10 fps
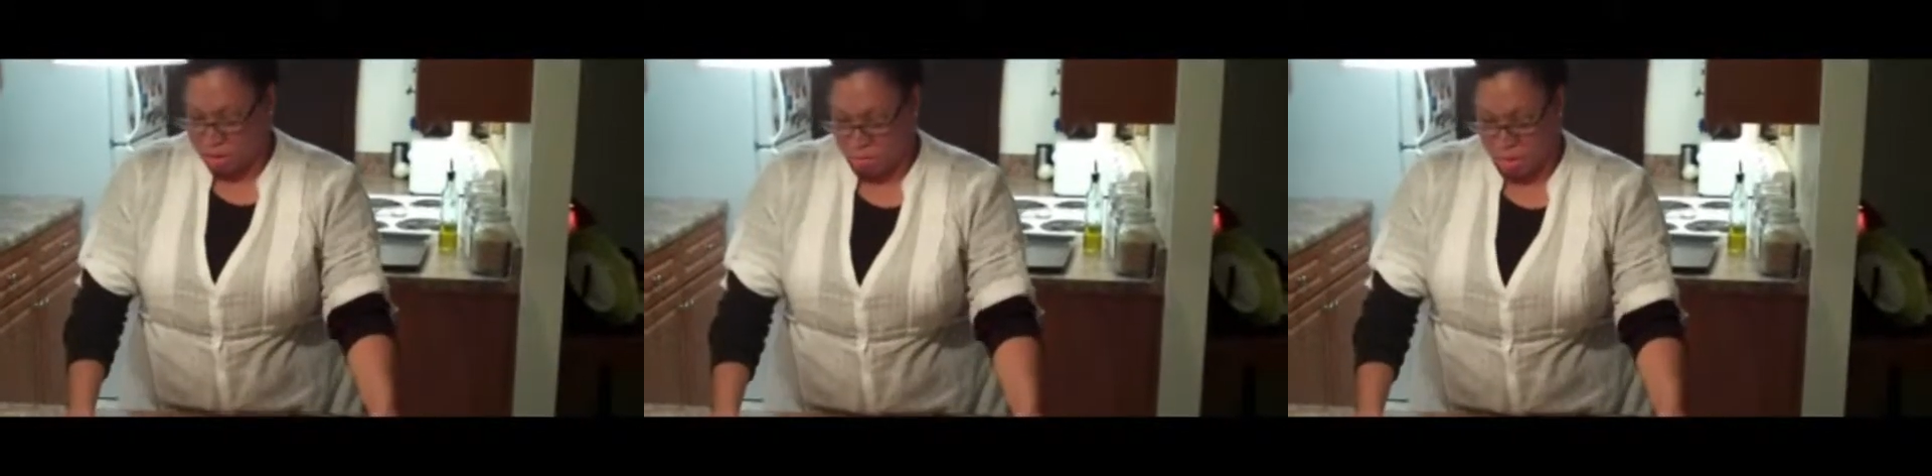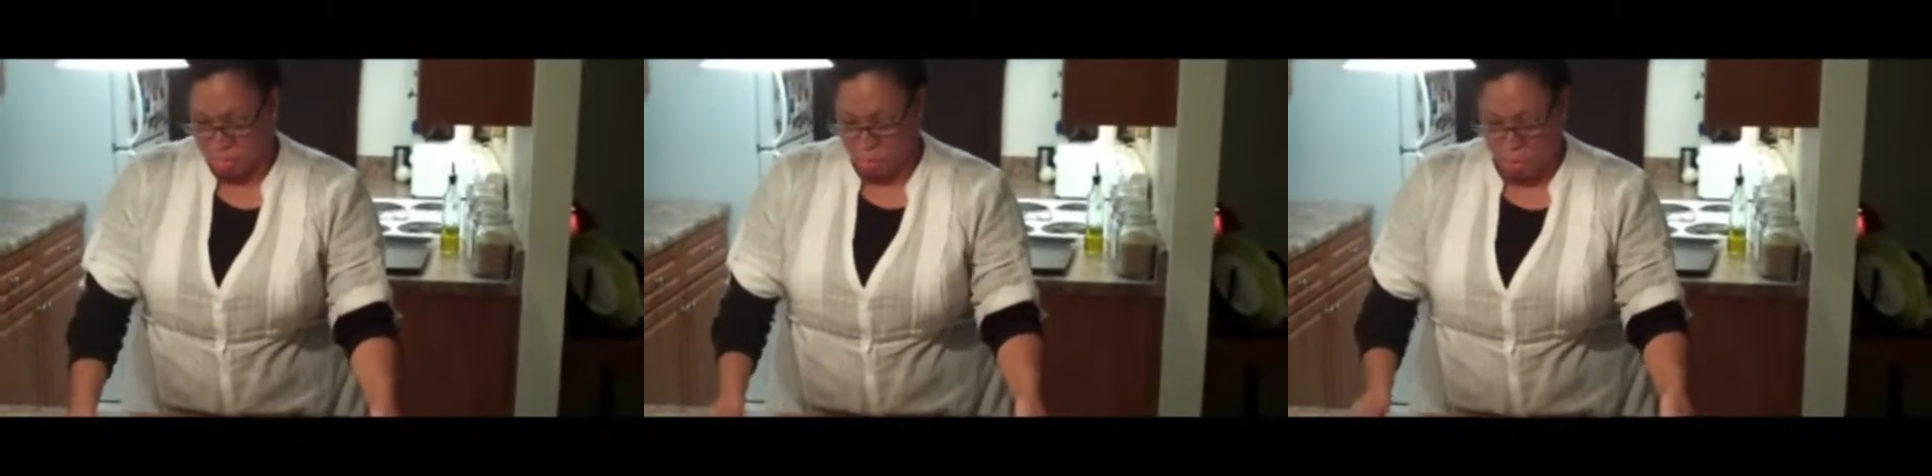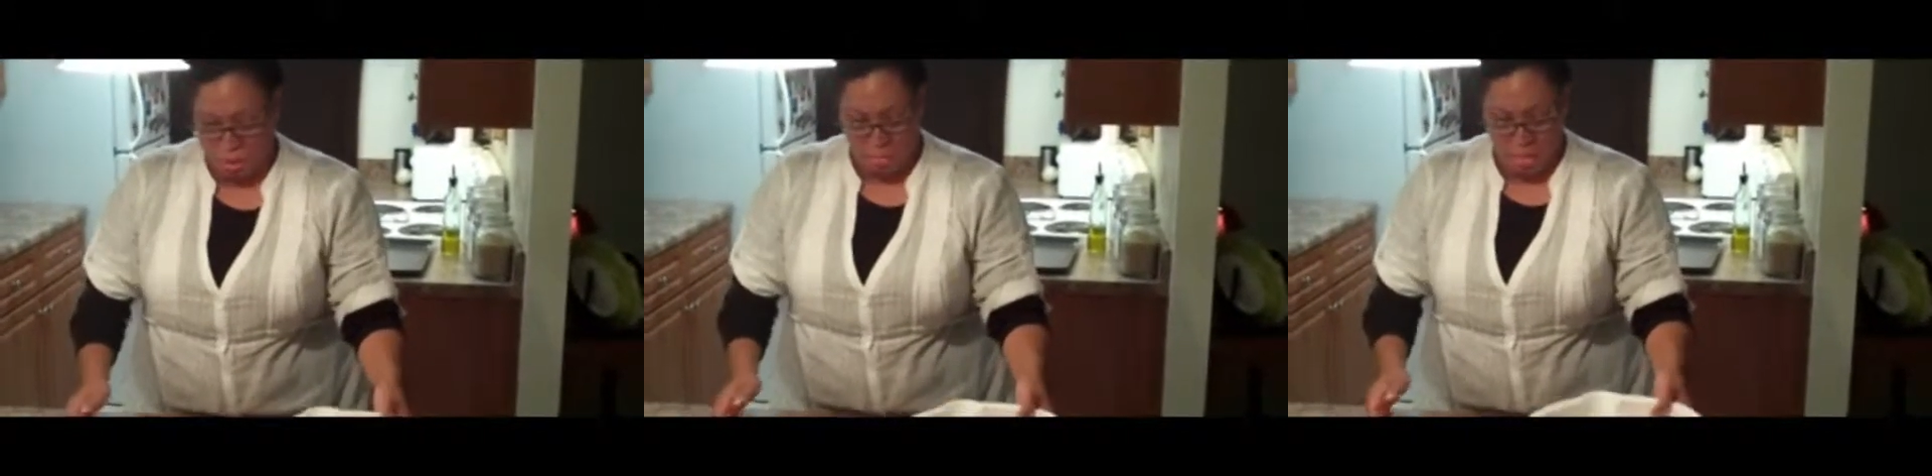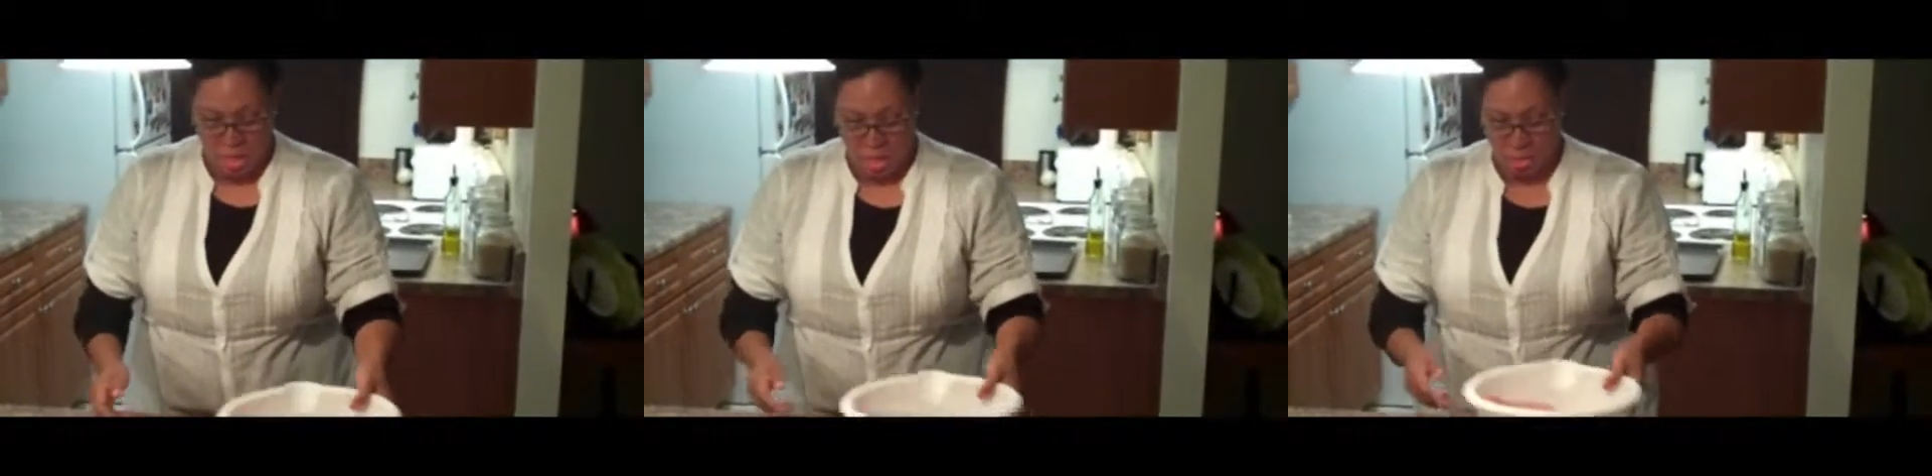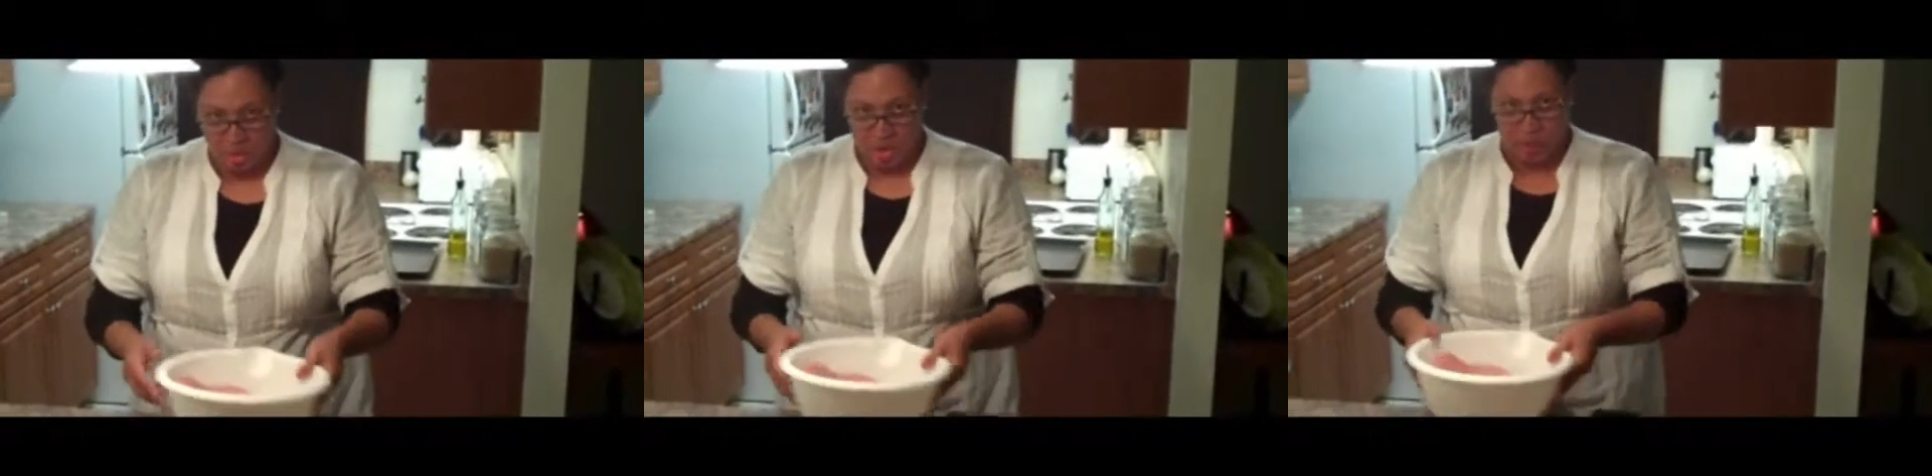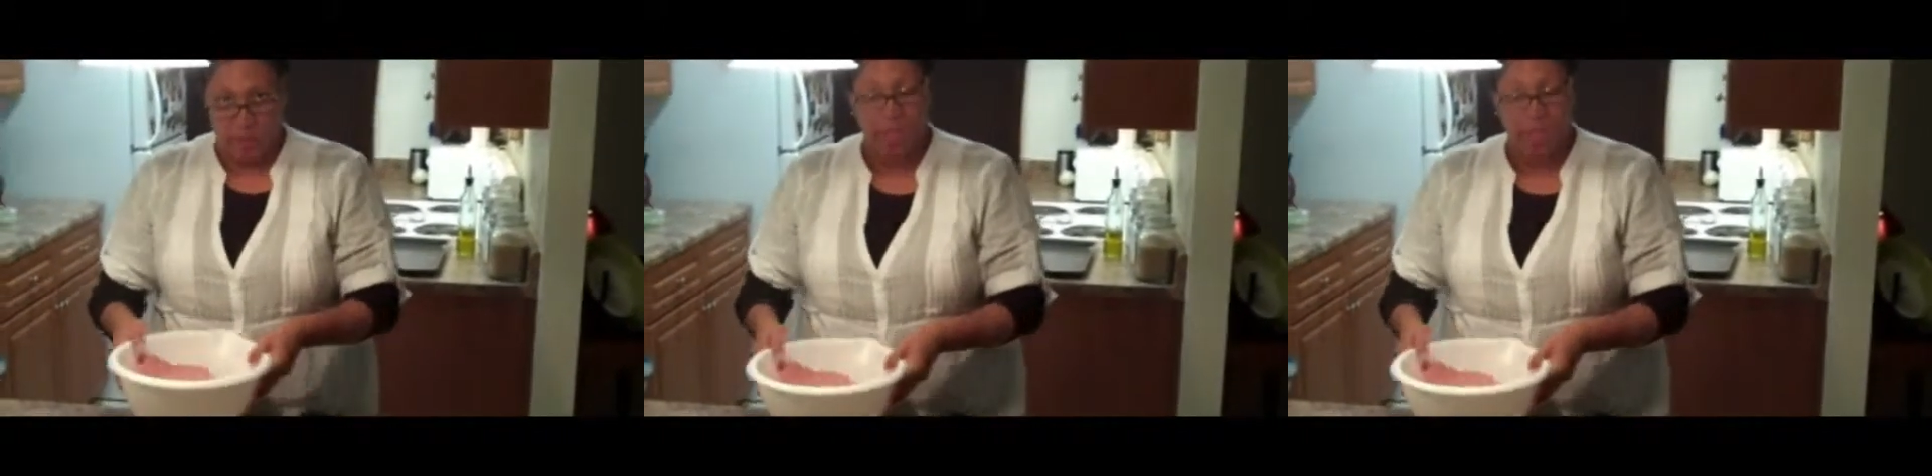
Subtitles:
So I'm going to pull my meat closer to